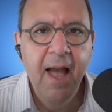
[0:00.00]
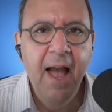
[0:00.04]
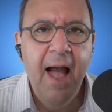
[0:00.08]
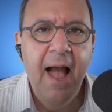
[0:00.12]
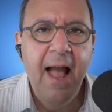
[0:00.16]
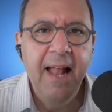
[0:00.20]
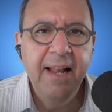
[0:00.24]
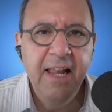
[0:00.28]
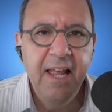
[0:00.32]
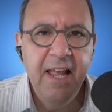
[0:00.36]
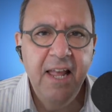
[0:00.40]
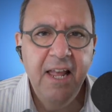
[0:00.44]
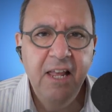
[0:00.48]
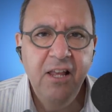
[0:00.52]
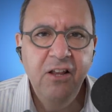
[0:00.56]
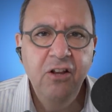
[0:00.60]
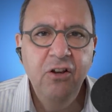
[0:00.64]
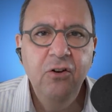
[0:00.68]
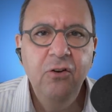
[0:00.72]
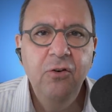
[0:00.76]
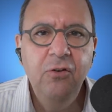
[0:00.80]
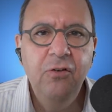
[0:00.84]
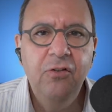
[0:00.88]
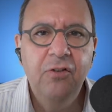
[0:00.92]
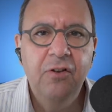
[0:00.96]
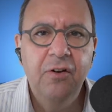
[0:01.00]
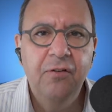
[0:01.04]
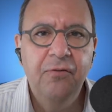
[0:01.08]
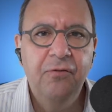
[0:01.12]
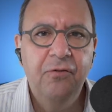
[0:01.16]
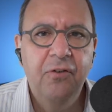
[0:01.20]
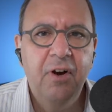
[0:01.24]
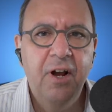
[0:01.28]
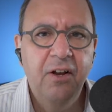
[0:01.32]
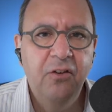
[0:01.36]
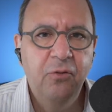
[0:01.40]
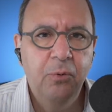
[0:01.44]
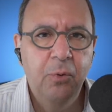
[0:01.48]
And he used the
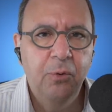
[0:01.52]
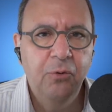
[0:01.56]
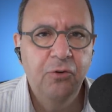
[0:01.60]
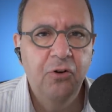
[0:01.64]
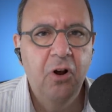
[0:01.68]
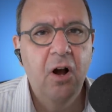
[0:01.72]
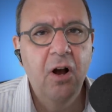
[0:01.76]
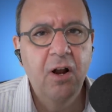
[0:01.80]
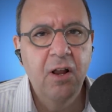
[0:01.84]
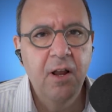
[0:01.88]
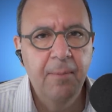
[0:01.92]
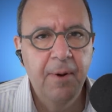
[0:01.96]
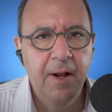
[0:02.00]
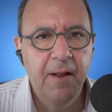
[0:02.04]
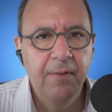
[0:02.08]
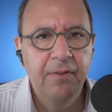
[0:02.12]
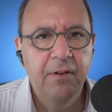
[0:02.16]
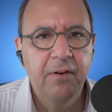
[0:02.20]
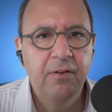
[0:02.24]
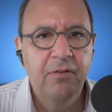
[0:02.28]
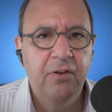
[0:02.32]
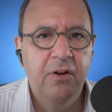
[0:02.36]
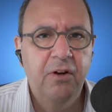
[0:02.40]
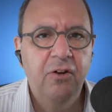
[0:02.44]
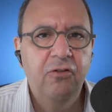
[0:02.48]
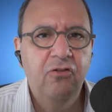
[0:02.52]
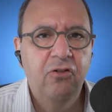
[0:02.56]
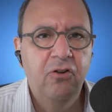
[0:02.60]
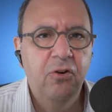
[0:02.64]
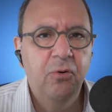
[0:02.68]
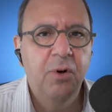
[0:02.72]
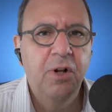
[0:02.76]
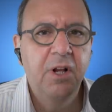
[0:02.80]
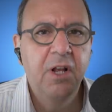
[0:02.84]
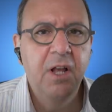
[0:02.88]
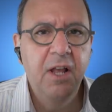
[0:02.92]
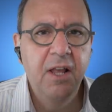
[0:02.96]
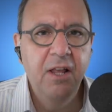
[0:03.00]
phrase, we were talking about this issue,
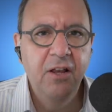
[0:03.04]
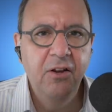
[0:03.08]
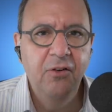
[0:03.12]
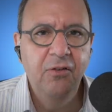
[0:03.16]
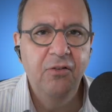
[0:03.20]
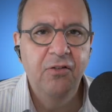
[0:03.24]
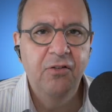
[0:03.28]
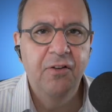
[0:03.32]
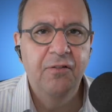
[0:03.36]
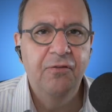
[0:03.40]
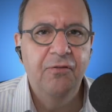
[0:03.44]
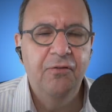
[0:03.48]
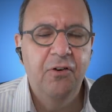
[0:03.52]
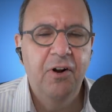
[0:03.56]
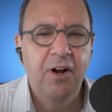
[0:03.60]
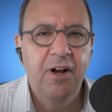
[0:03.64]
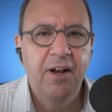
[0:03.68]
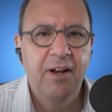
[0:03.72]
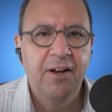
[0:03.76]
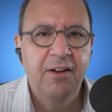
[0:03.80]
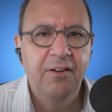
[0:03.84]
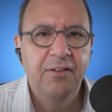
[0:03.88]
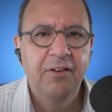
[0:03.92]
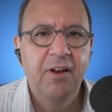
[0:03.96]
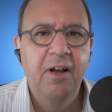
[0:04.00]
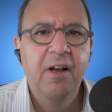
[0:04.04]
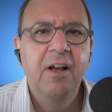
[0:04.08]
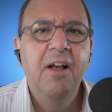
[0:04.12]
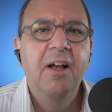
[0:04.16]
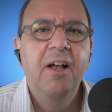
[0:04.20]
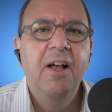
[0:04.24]
and he used the phrase,